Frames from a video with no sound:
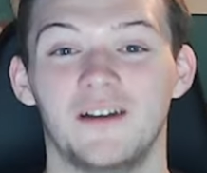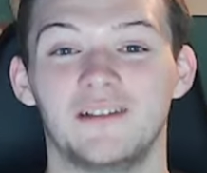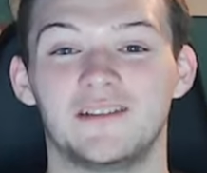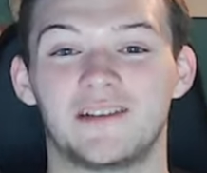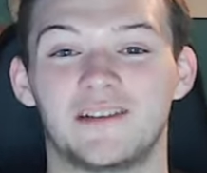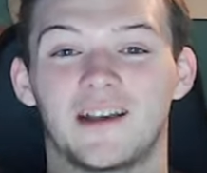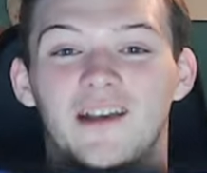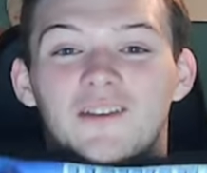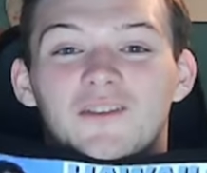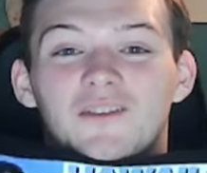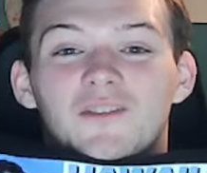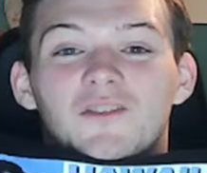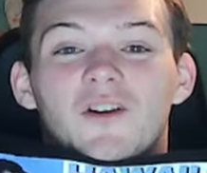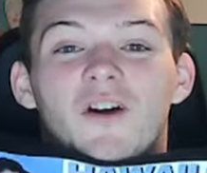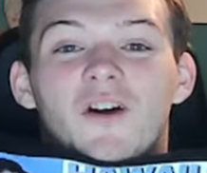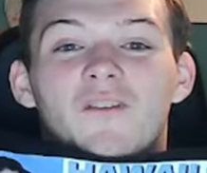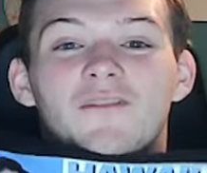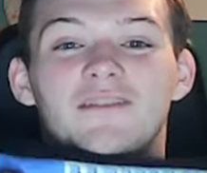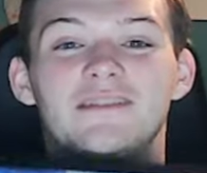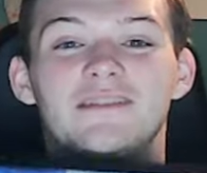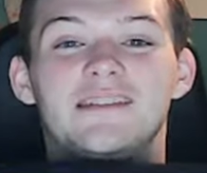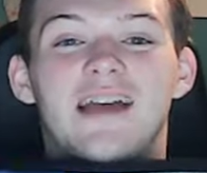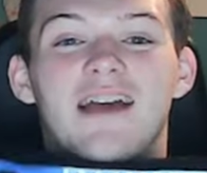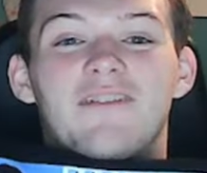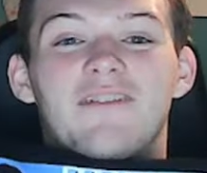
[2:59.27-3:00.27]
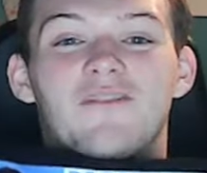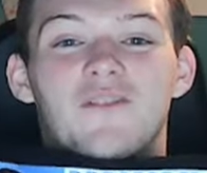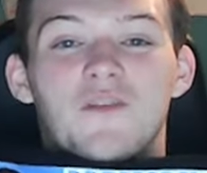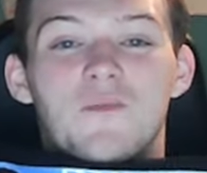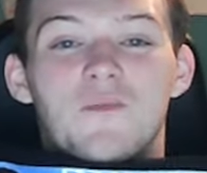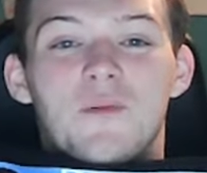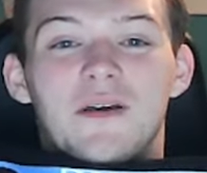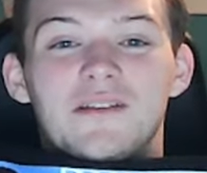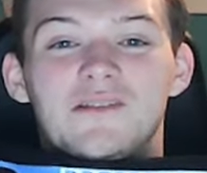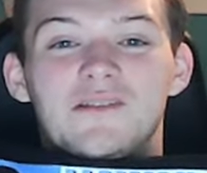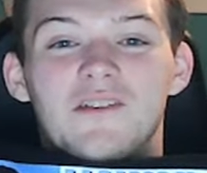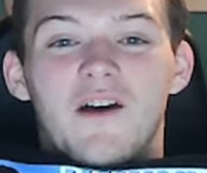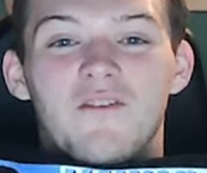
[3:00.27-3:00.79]
Check out the Dolphins Dive for the
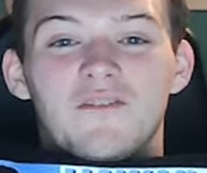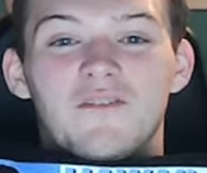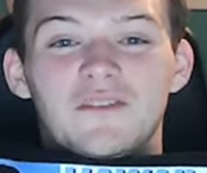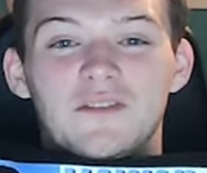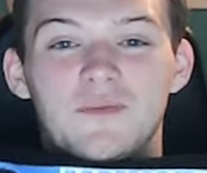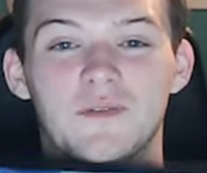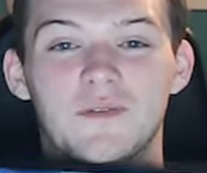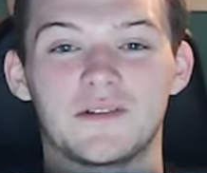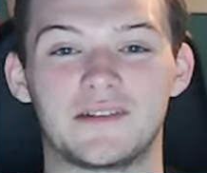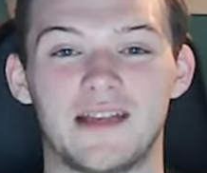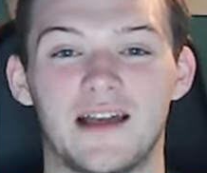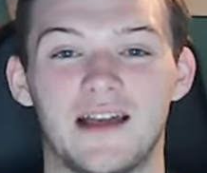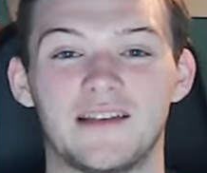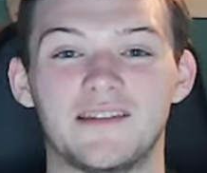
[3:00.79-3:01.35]
best Dolphins merch out